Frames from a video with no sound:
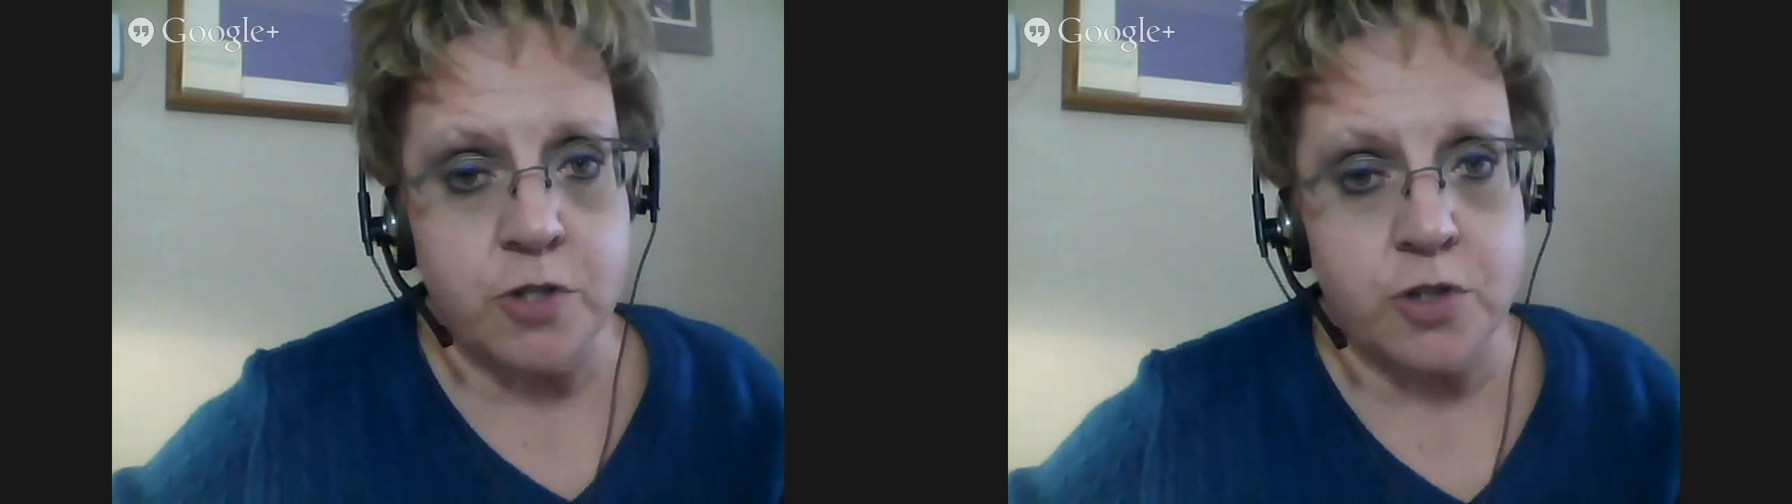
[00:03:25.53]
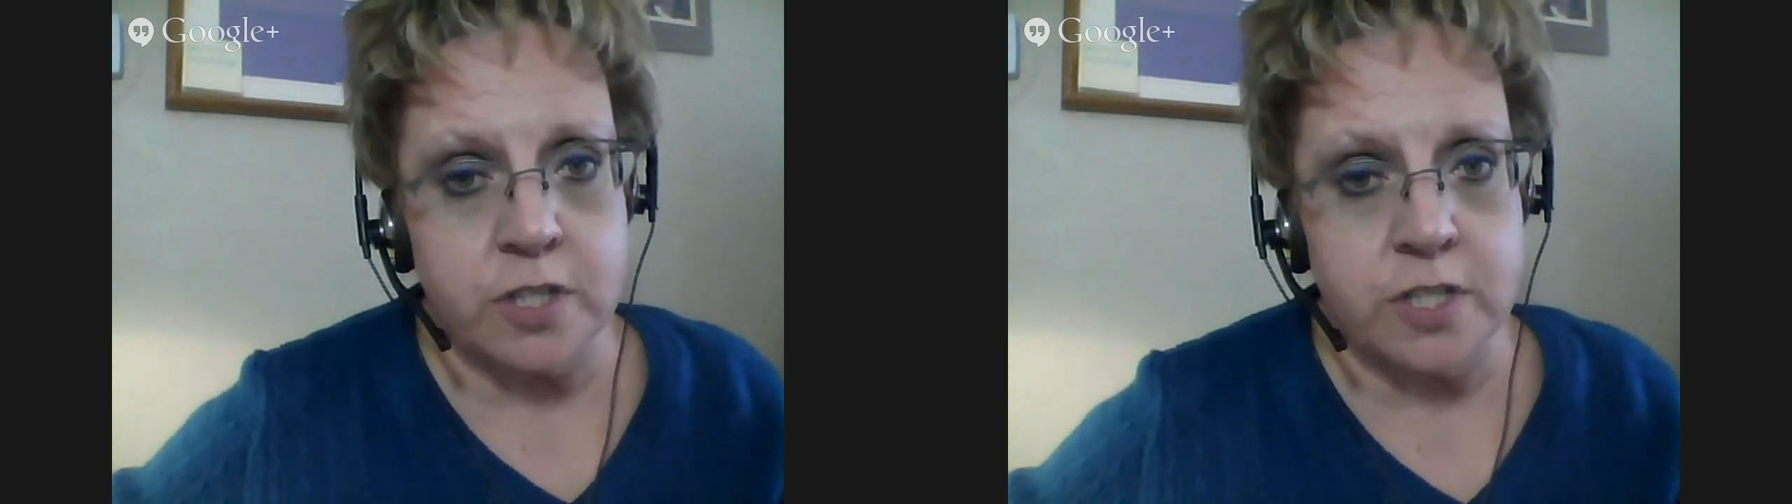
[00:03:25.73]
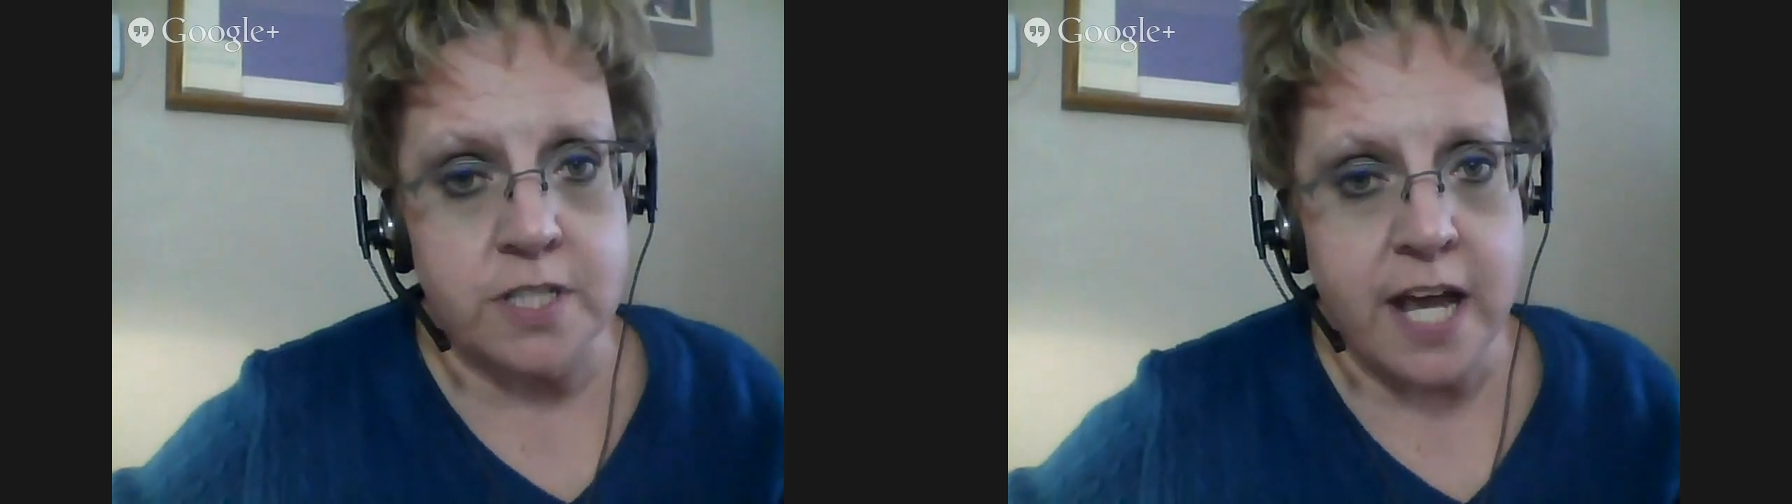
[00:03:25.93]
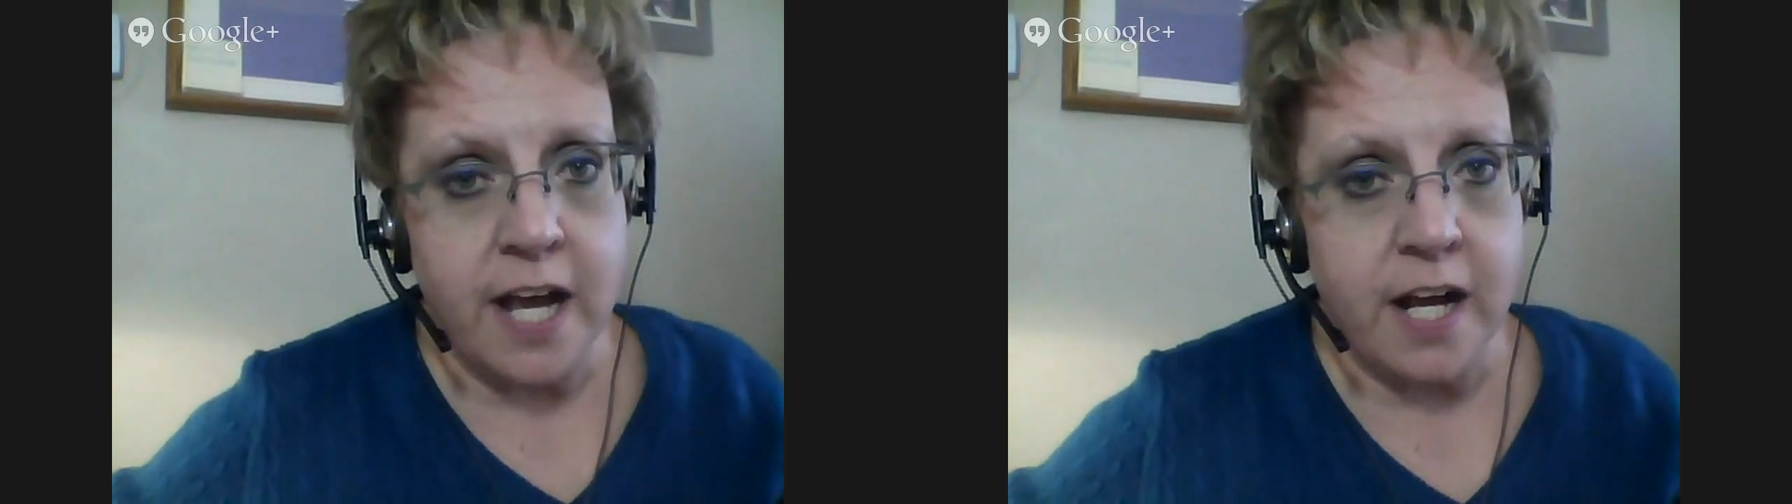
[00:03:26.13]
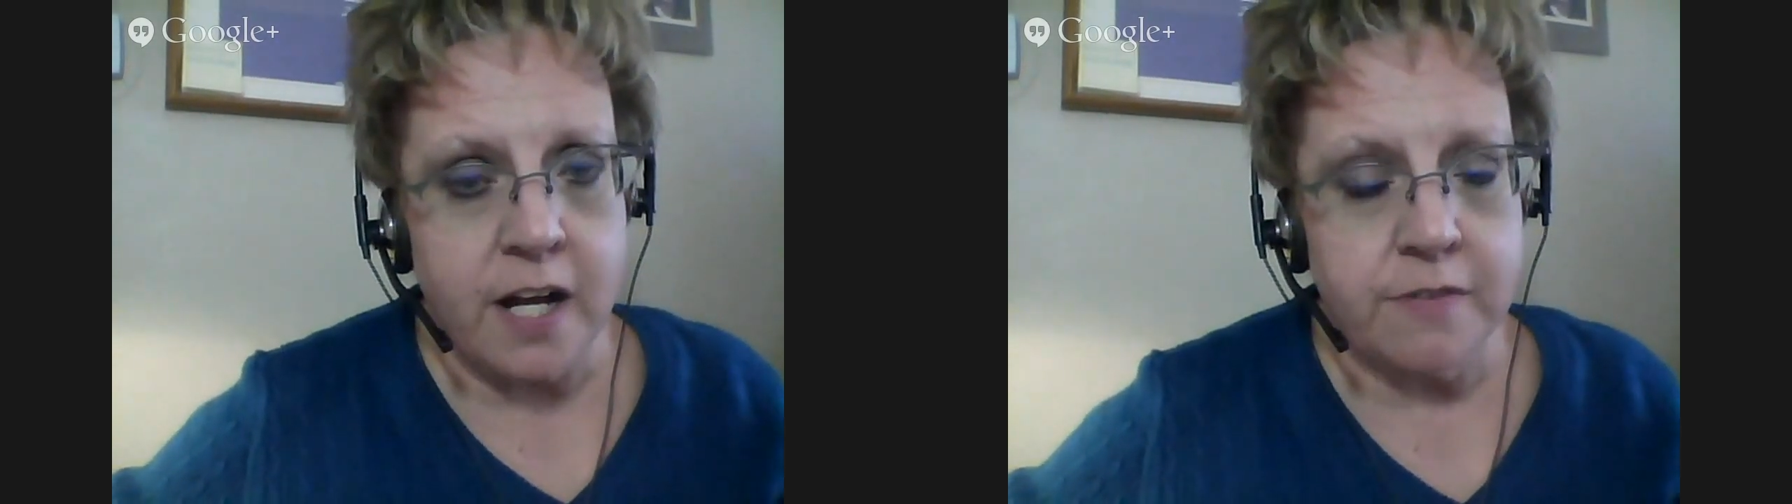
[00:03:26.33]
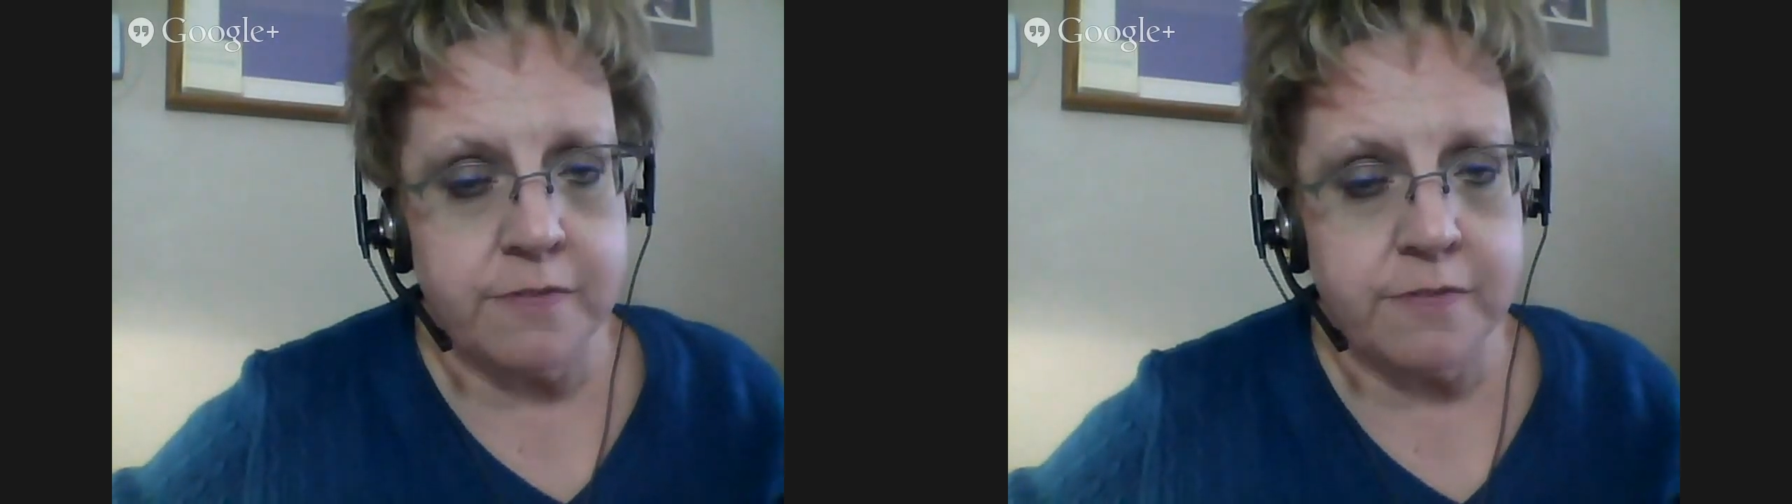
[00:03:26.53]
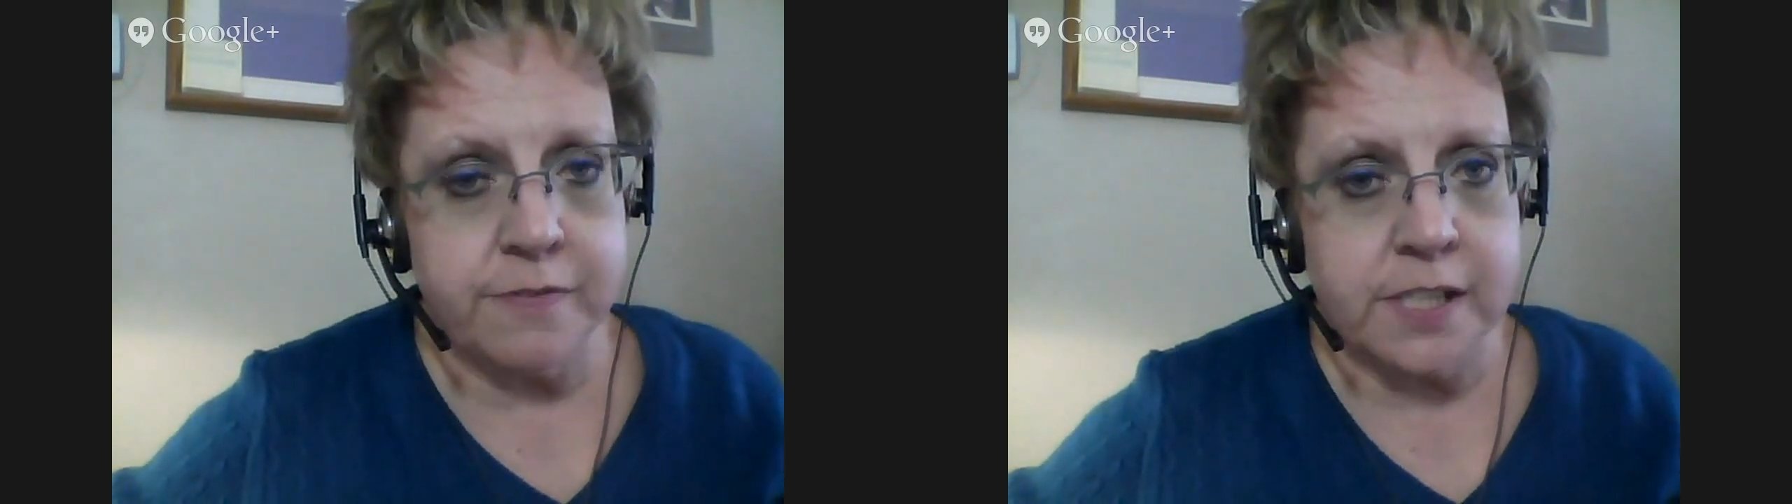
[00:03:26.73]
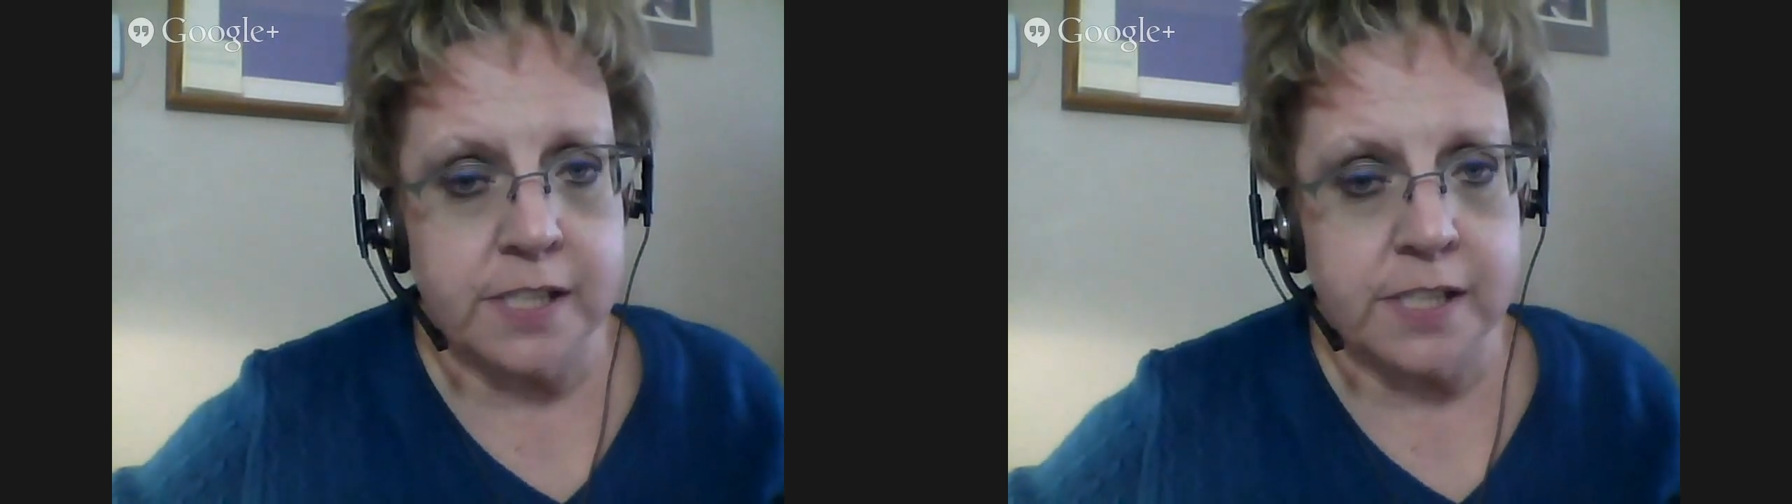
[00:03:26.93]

shouldn't have